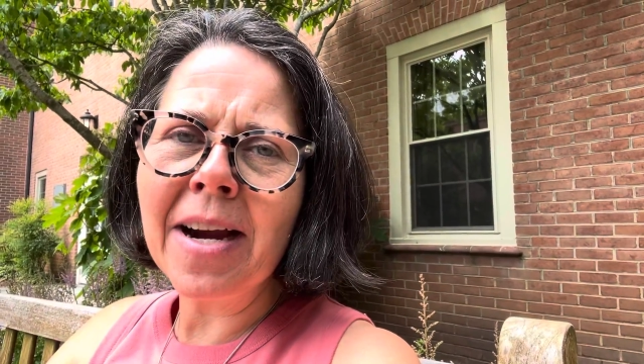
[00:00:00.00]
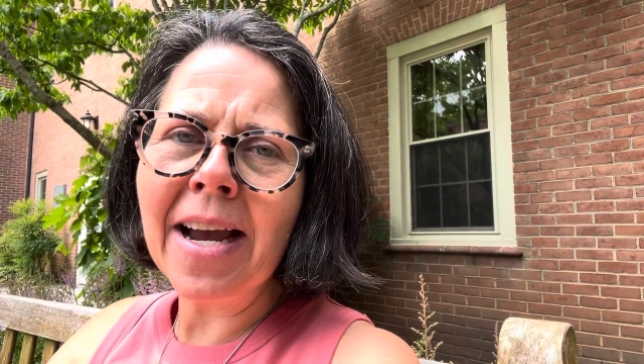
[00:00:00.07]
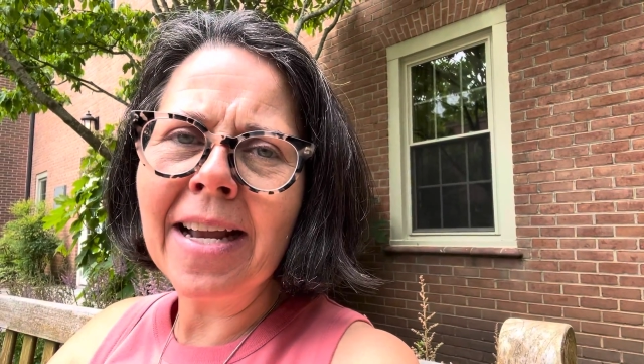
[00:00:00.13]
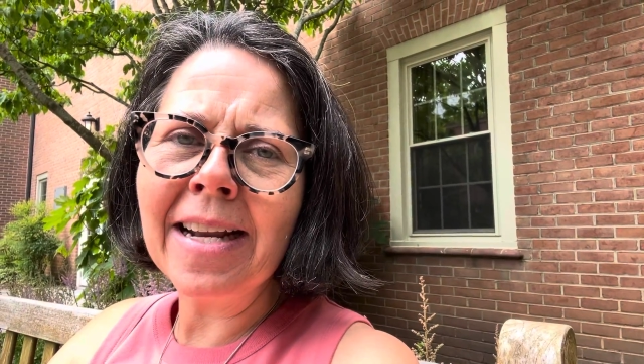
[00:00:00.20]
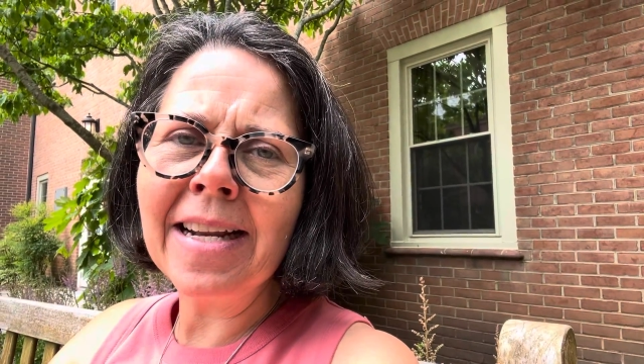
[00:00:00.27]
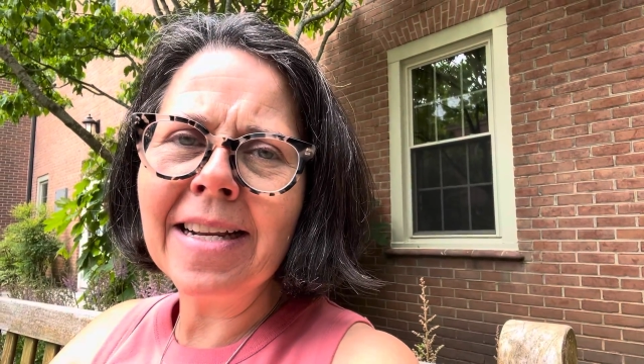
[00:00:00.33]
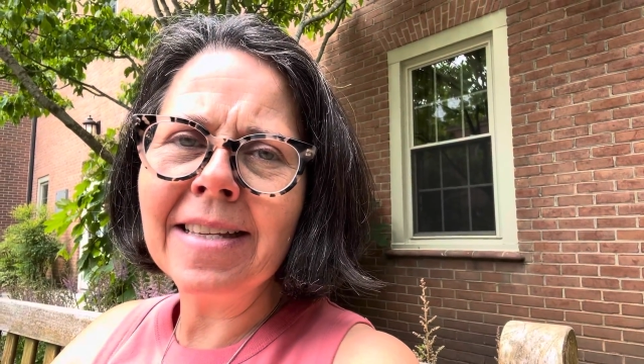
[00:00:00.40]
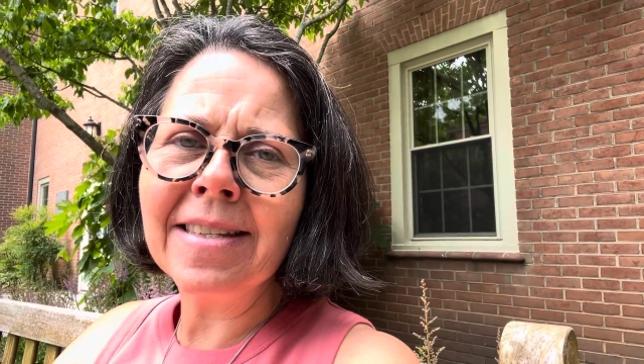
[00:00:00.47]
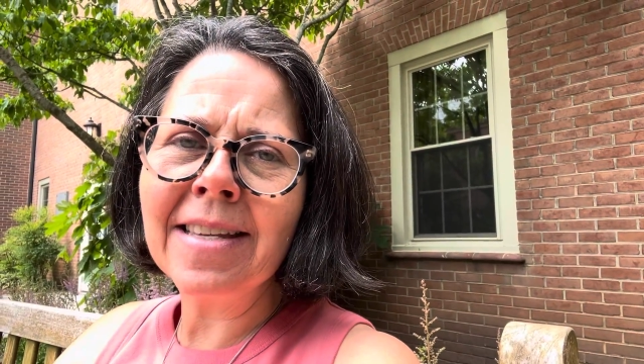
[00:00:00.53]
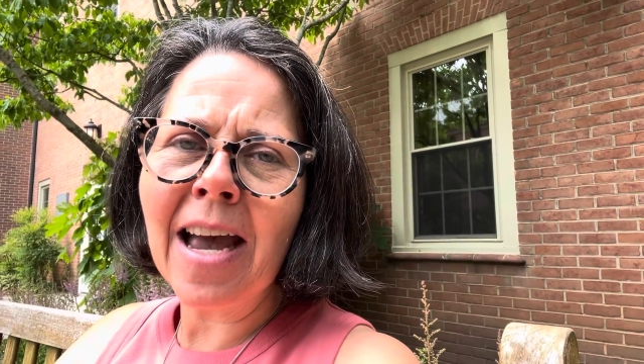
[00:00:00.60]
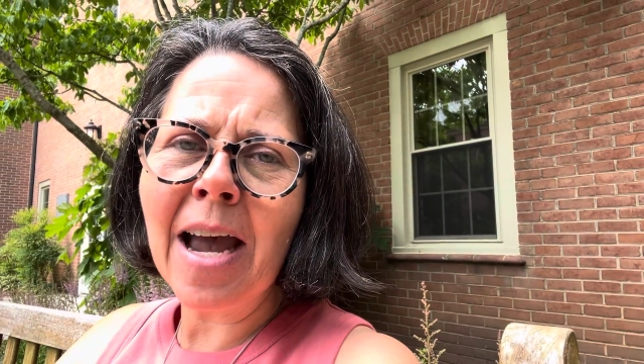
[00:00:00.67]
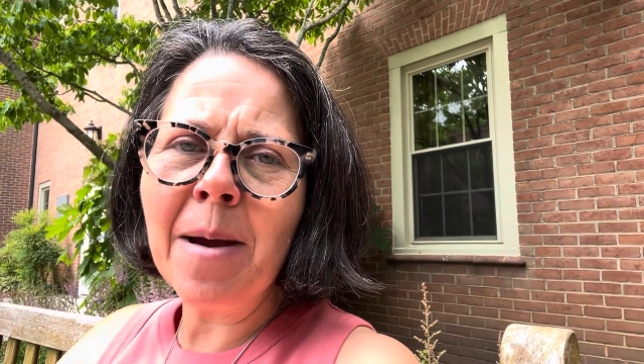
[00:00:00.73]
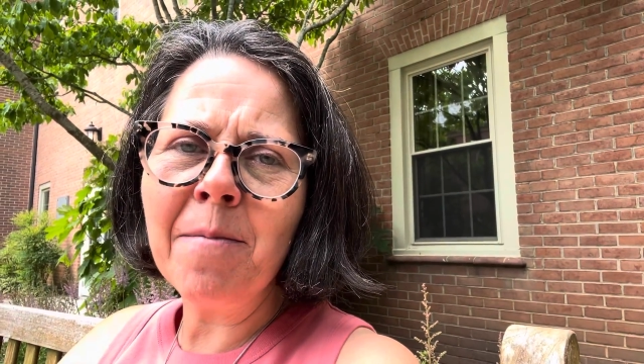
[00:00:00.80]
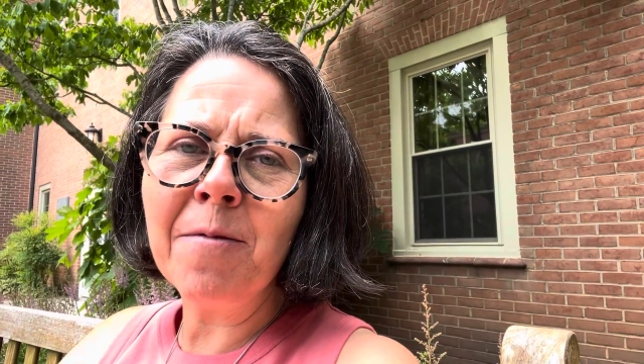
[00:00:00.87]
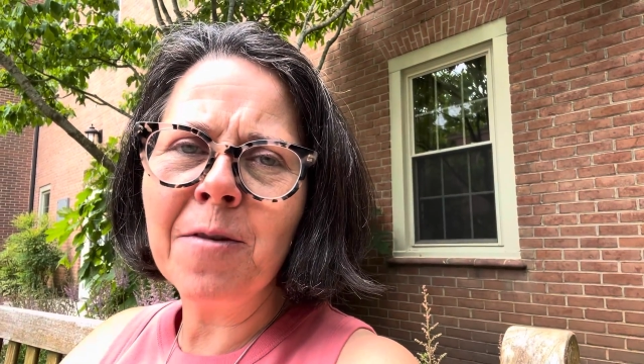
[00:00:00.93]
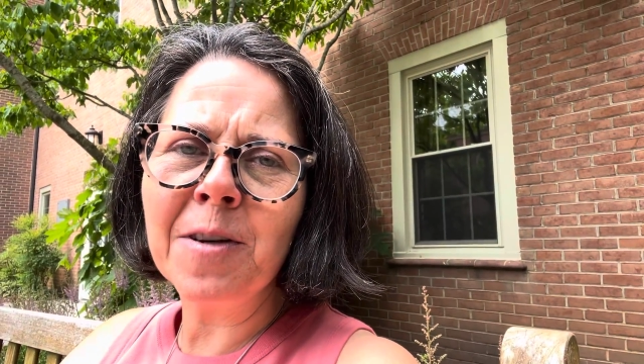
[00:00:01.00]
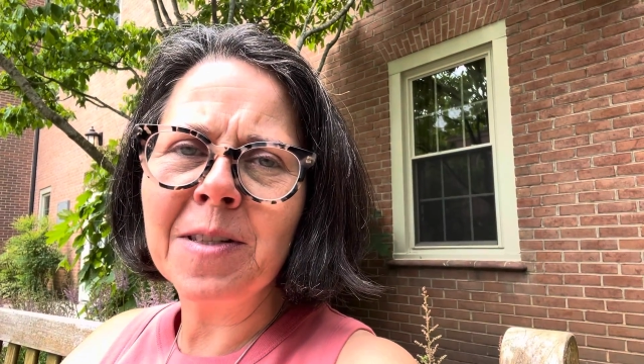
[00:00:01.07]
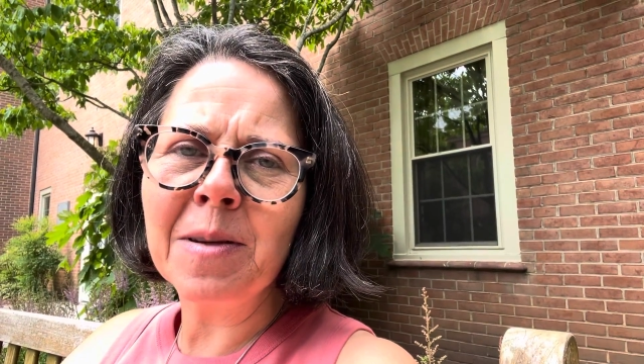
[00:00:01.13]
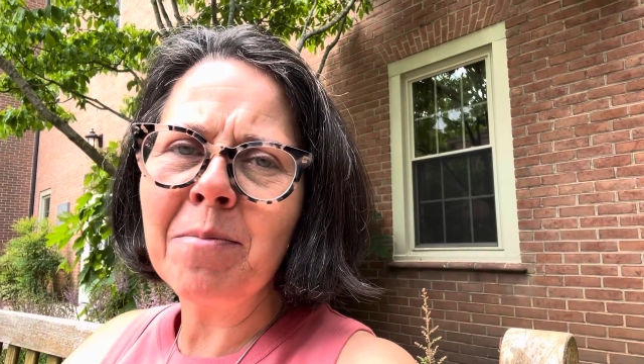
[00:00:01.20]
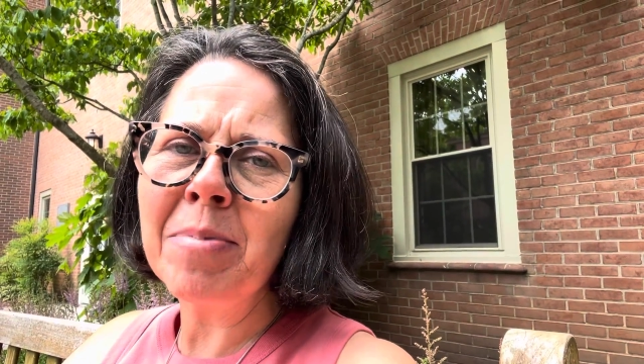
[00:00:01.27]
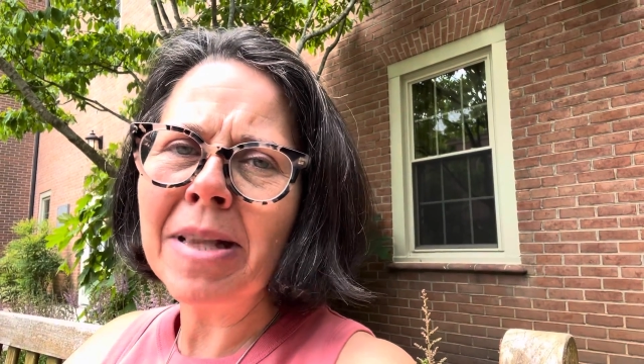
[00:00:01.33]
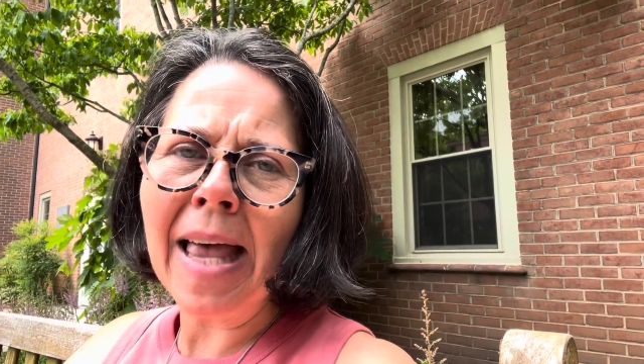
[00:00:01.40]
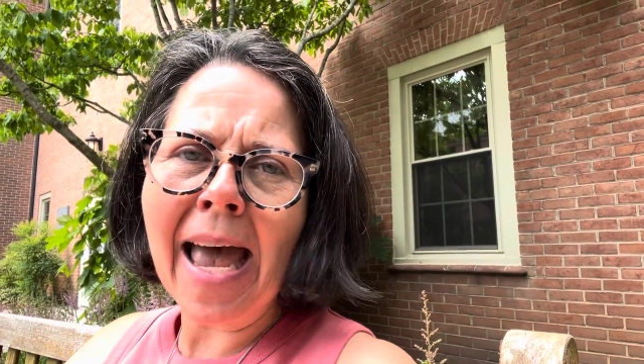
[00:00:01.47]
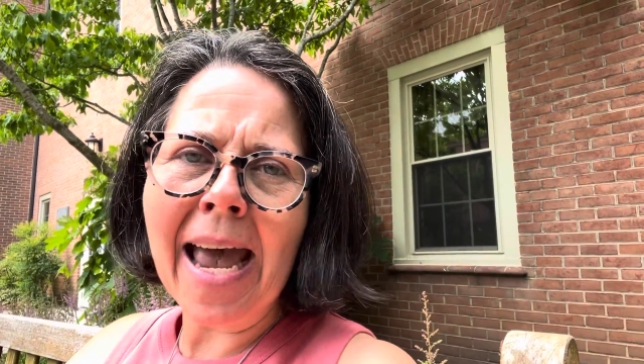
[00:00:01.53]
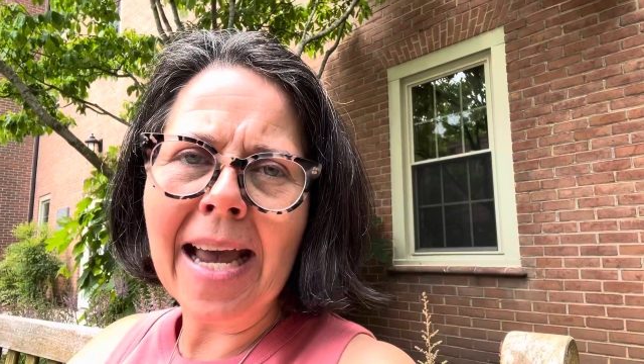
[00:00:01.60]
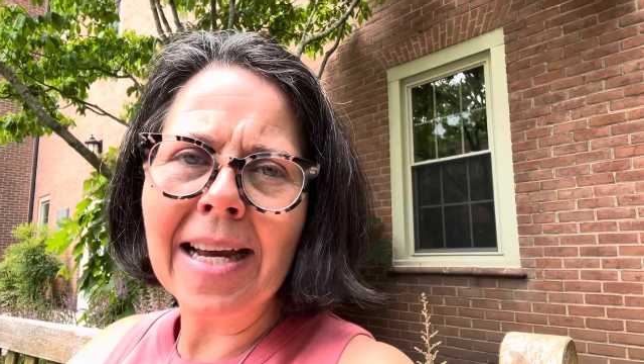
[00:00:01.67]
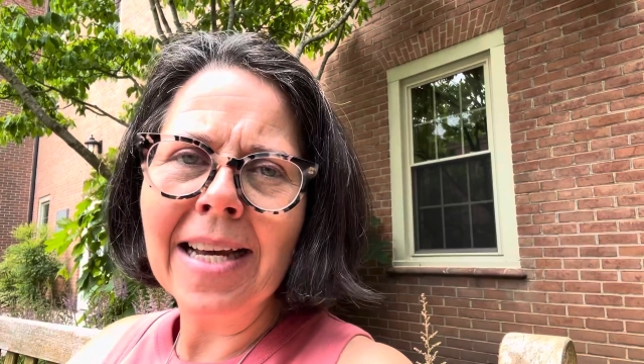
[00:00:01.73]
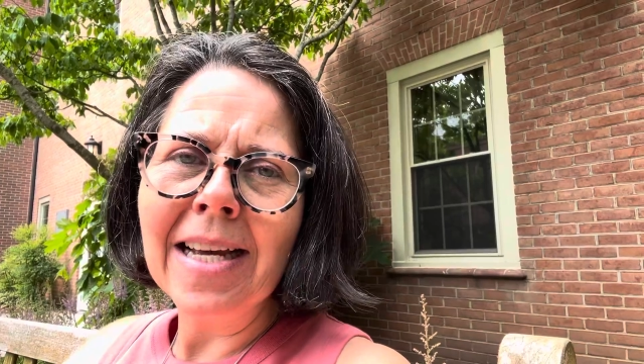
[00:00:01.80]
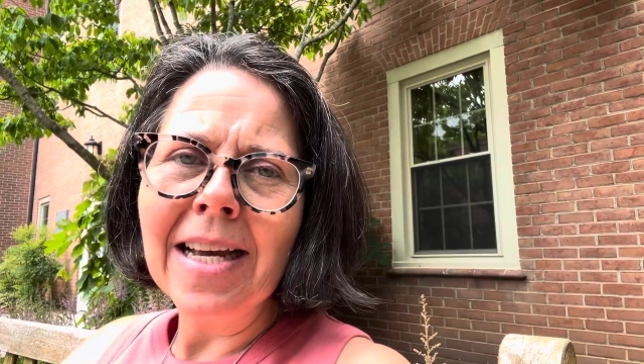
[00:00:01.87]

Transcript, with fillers: and it is time for some play,